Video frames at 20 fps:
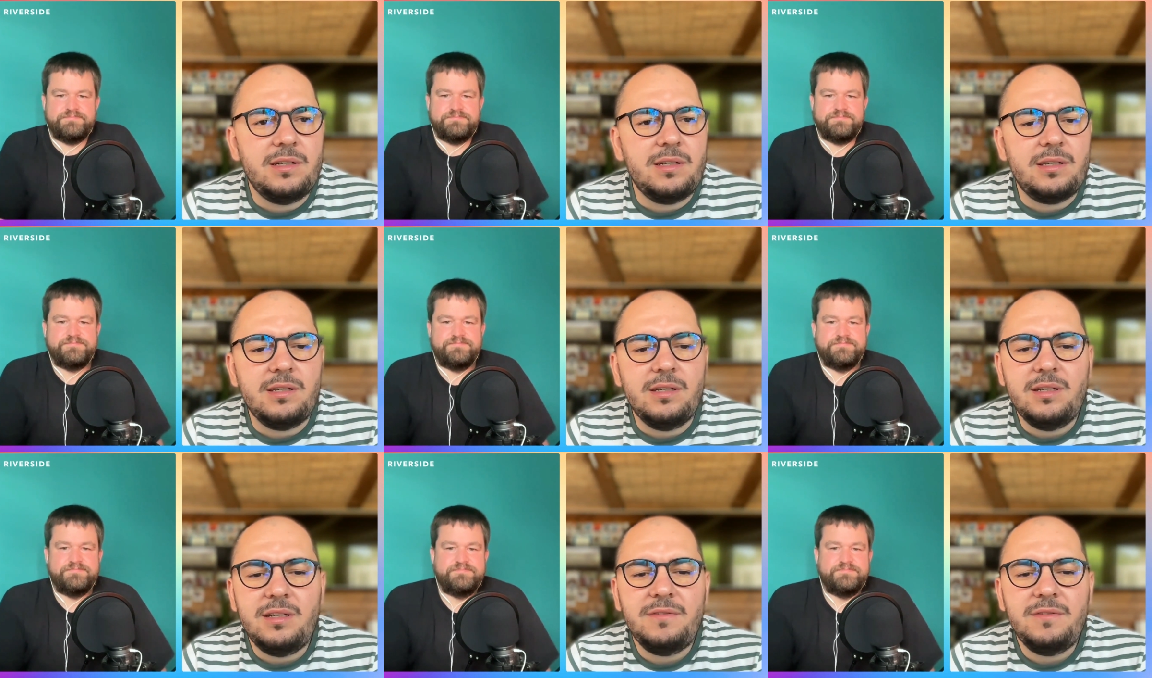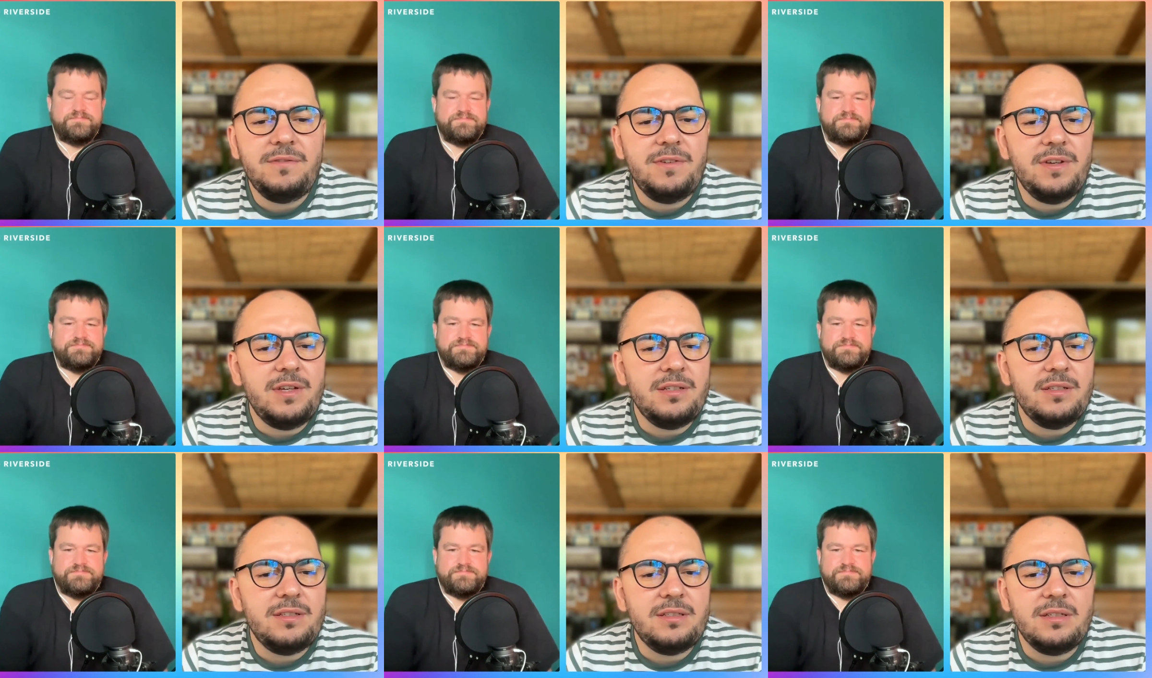Speaker 1: Like an
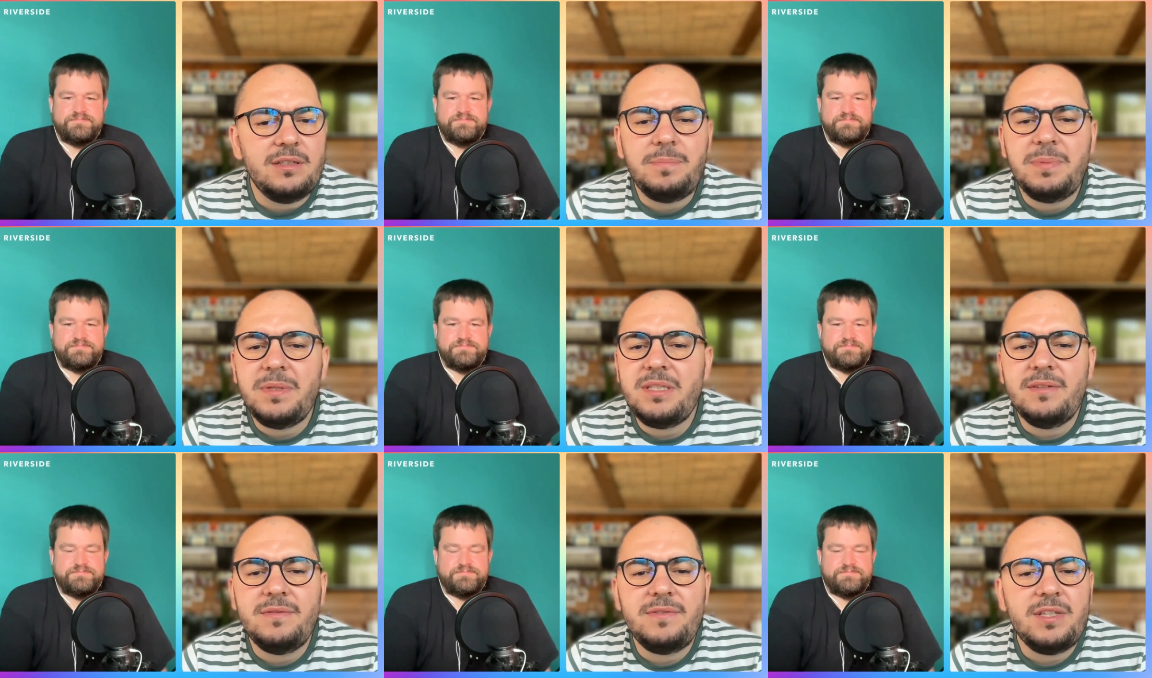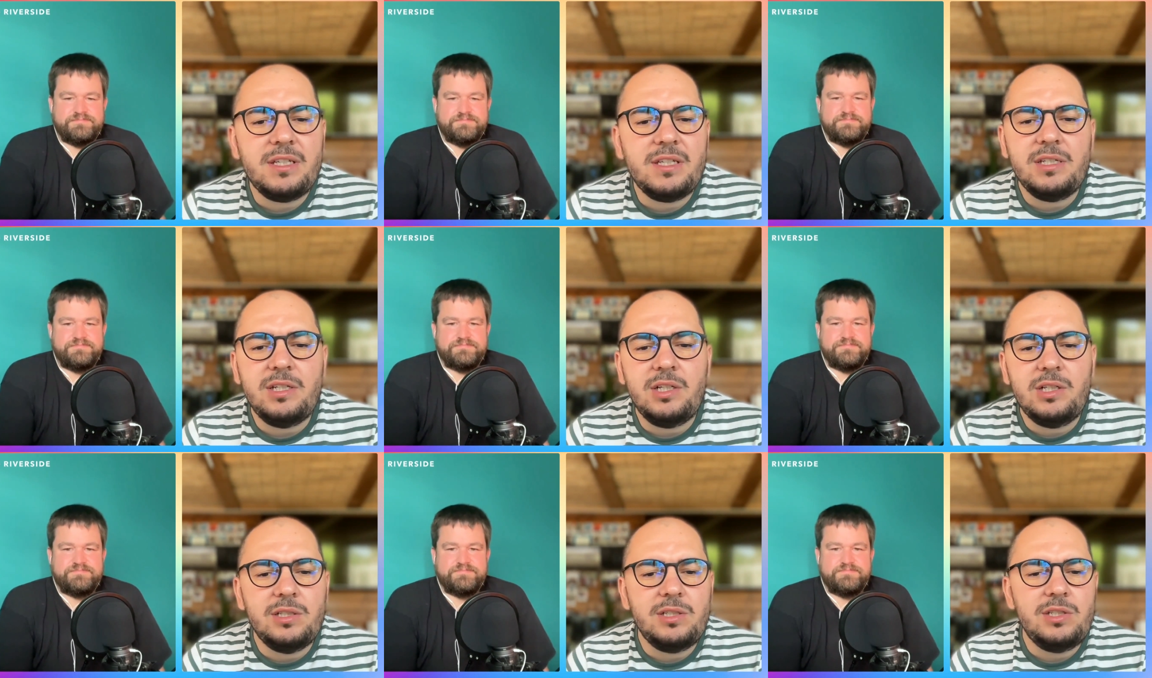event, a piece of
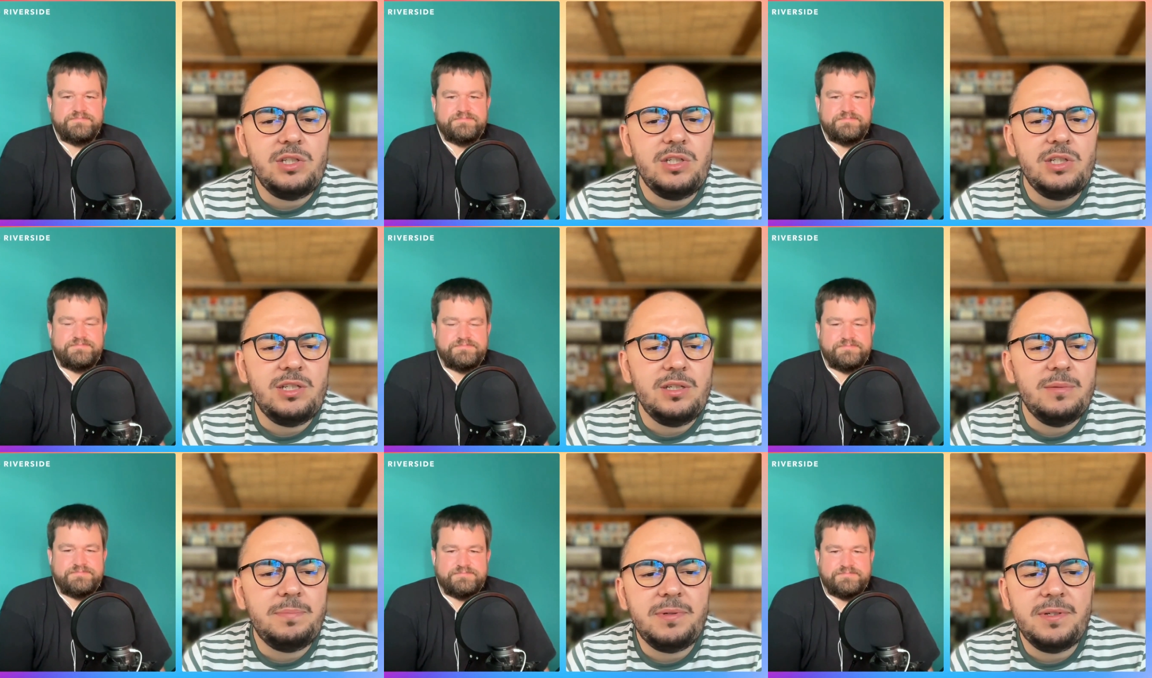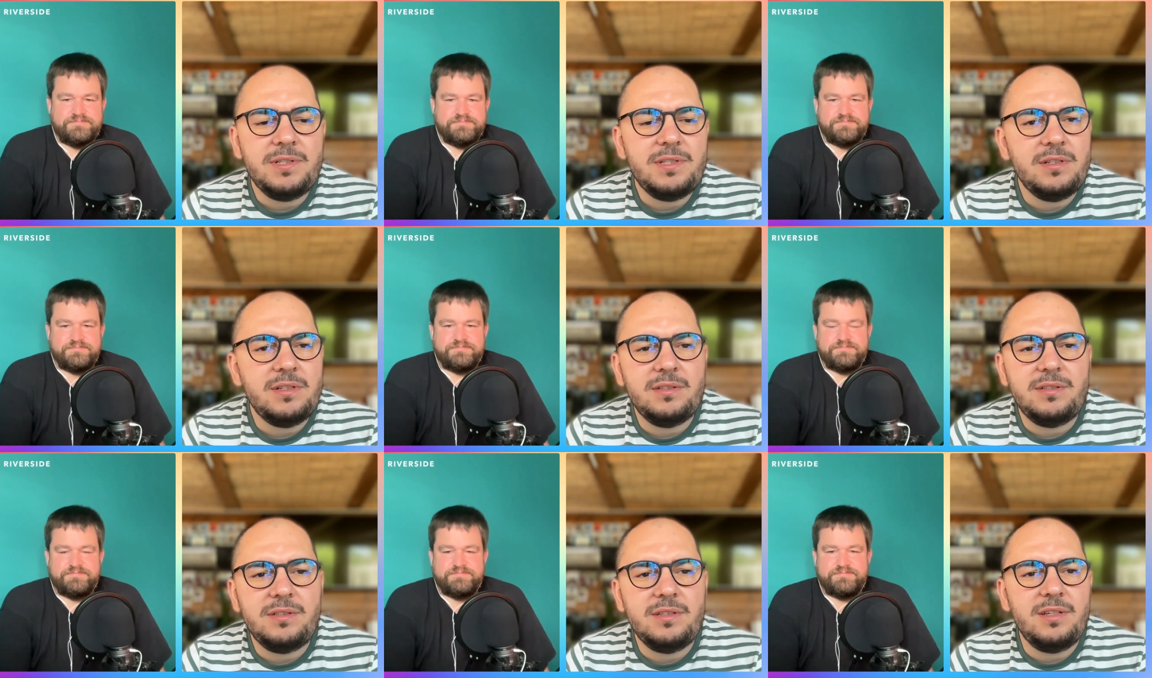technology, a
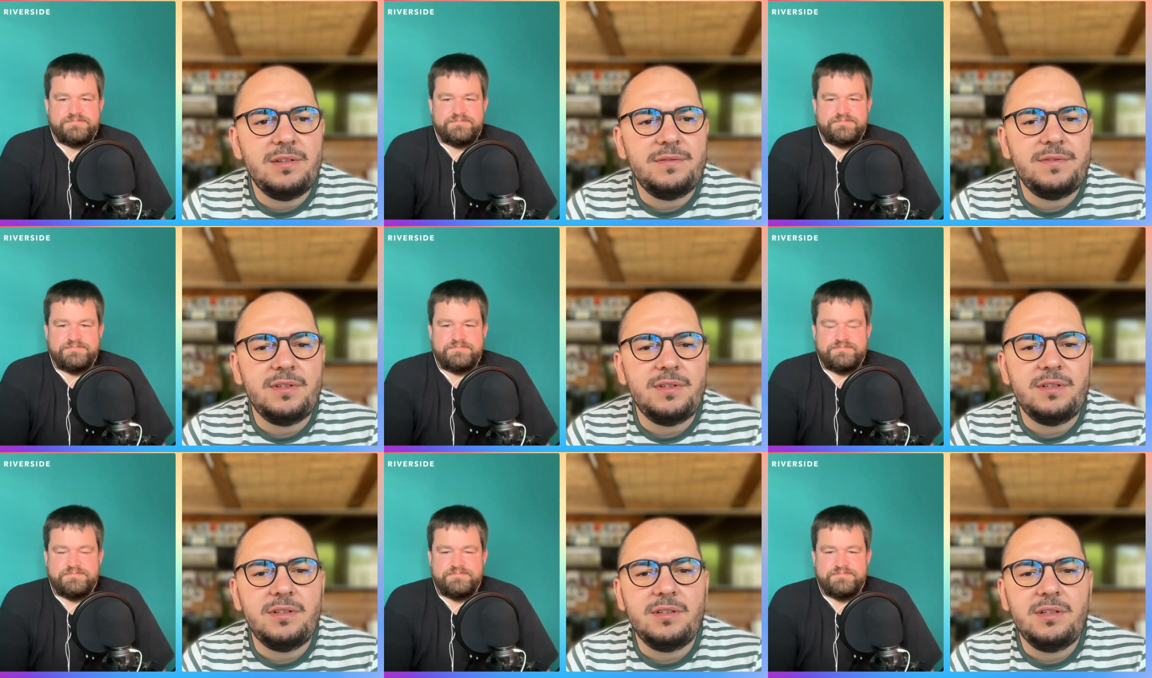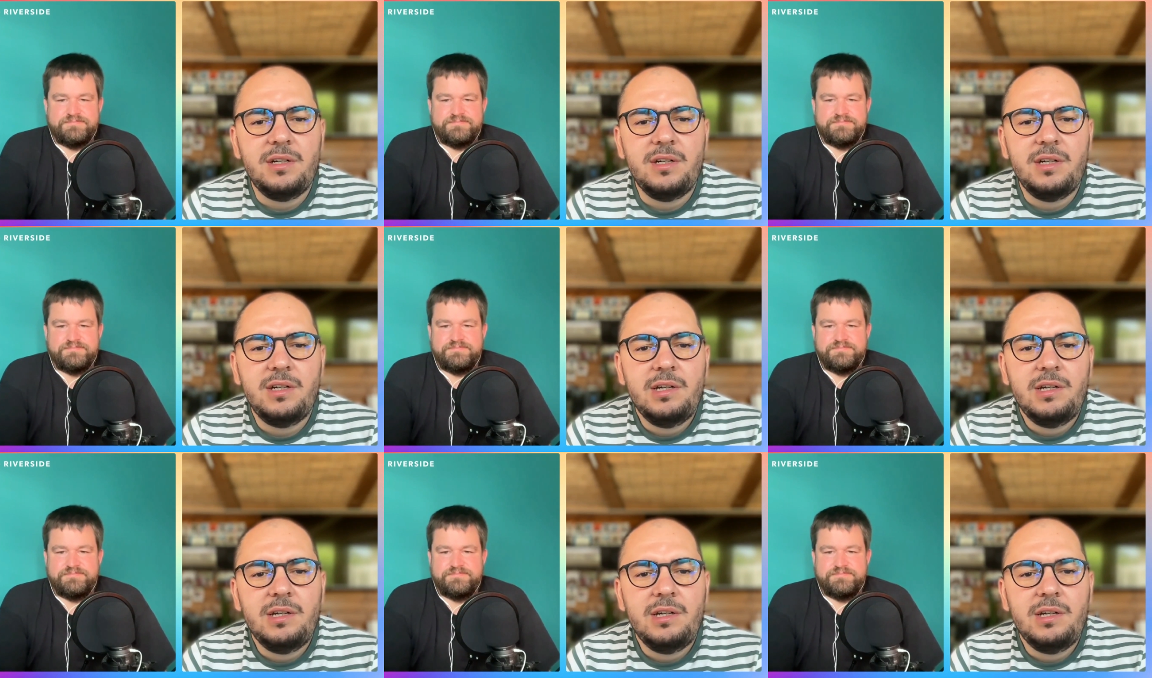personal endeavor.